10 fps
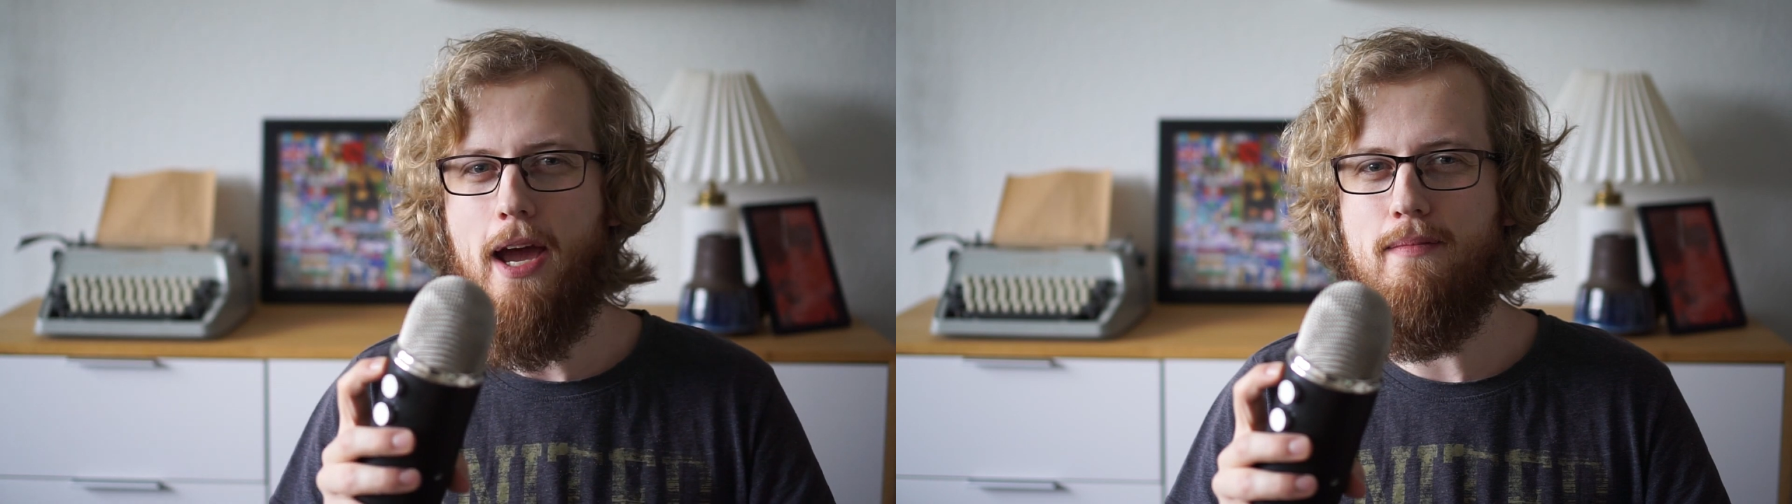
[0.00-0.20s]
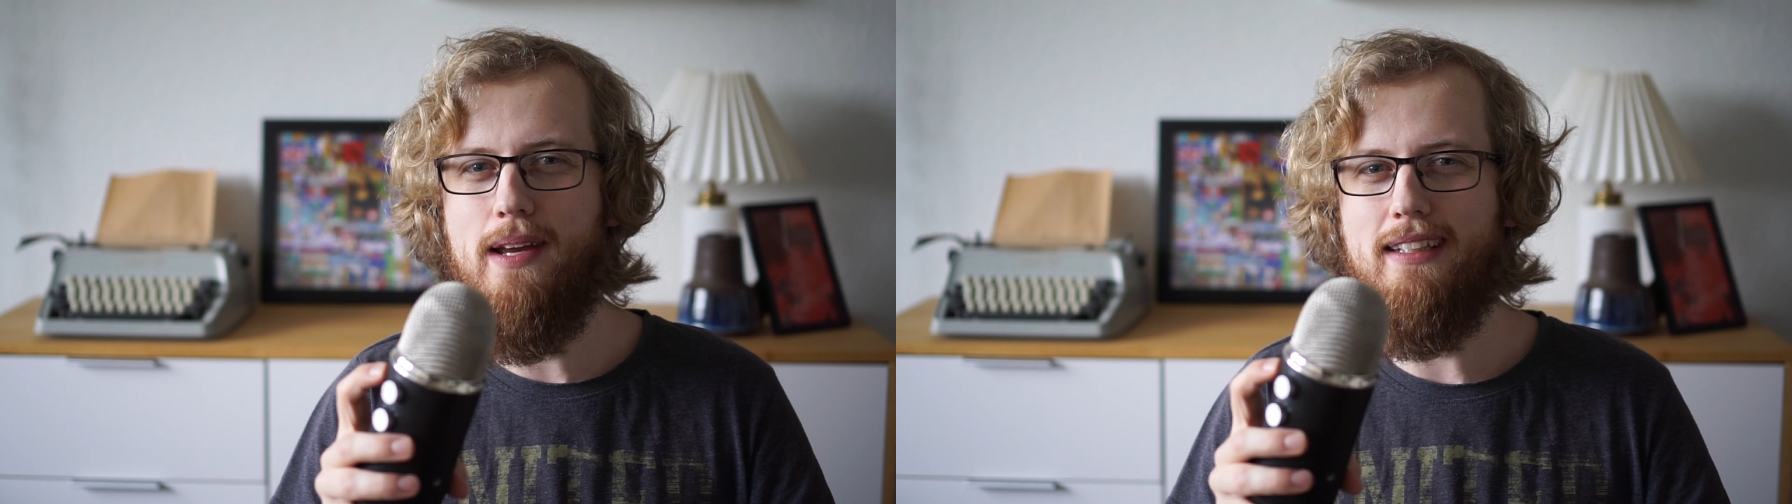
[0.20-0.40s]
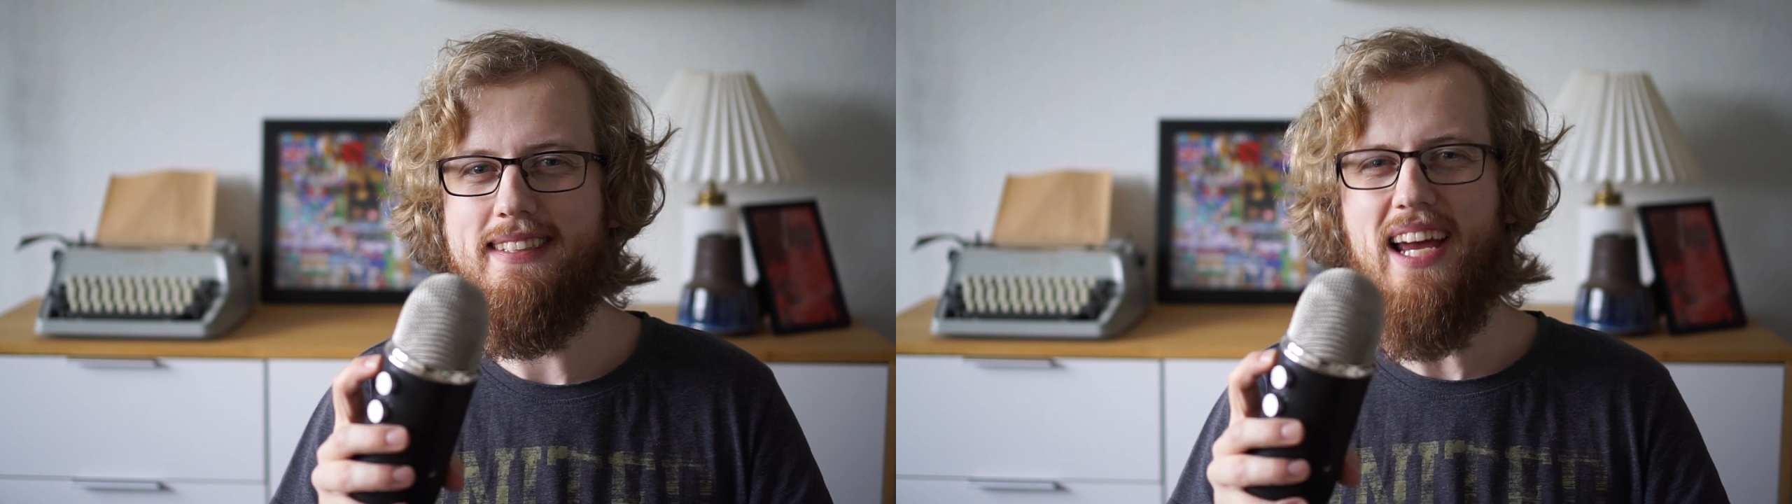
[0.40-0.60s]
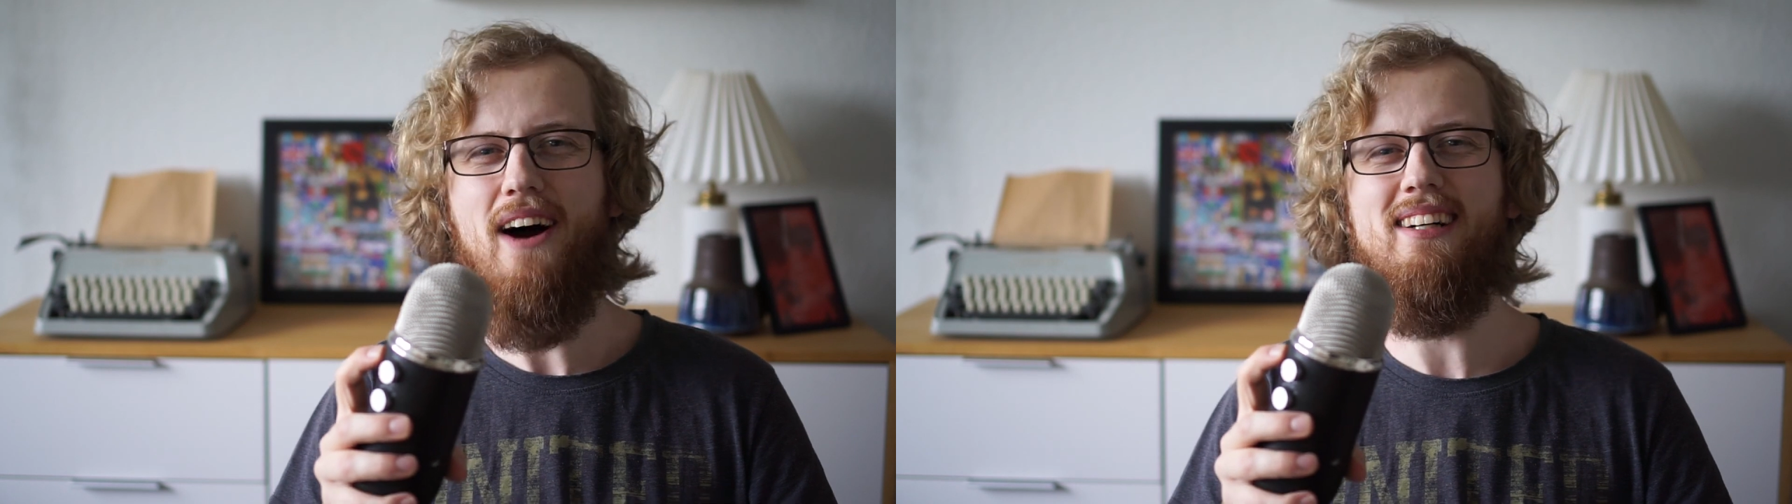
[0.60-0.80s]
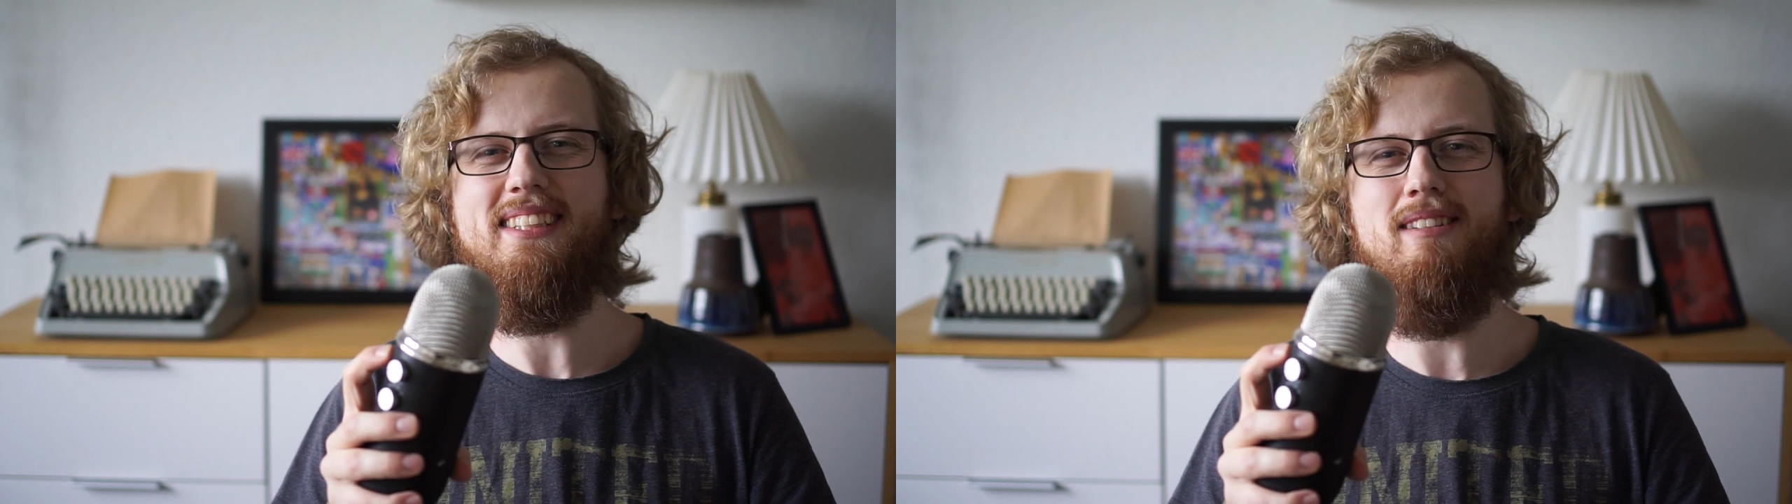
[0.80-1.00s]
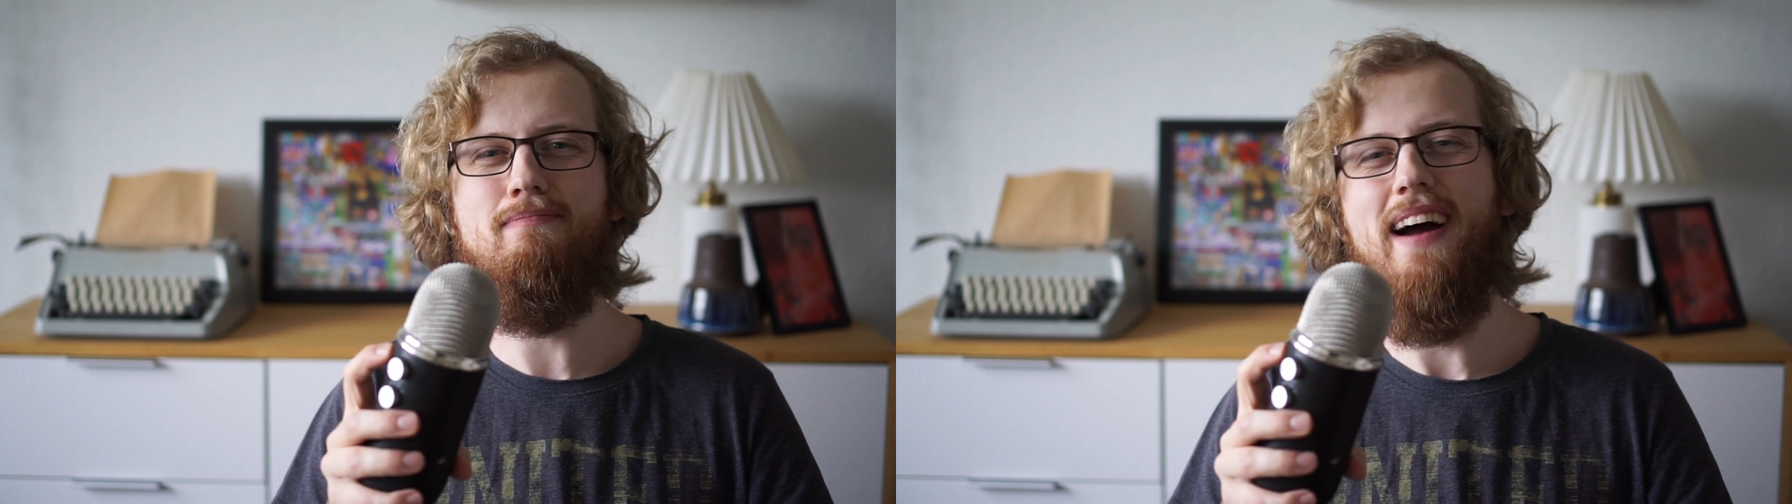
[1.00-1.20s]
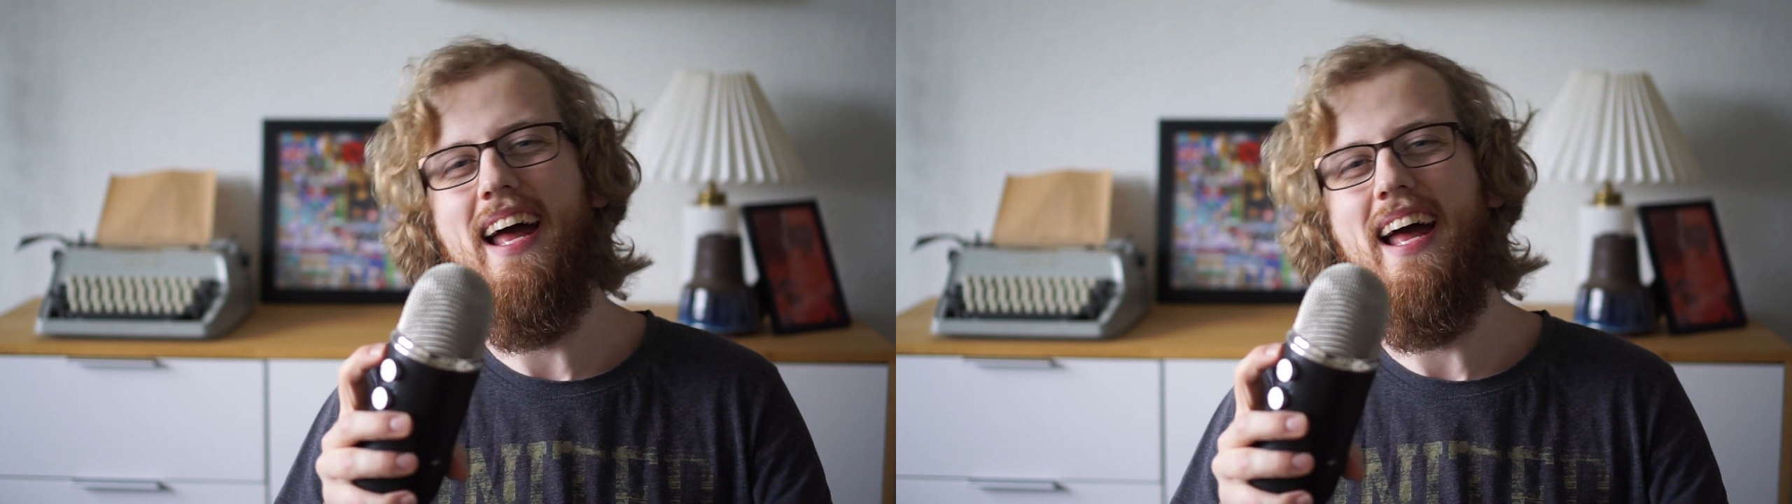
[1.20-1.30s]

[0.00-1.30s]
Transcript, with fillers: gaming, stay awesome,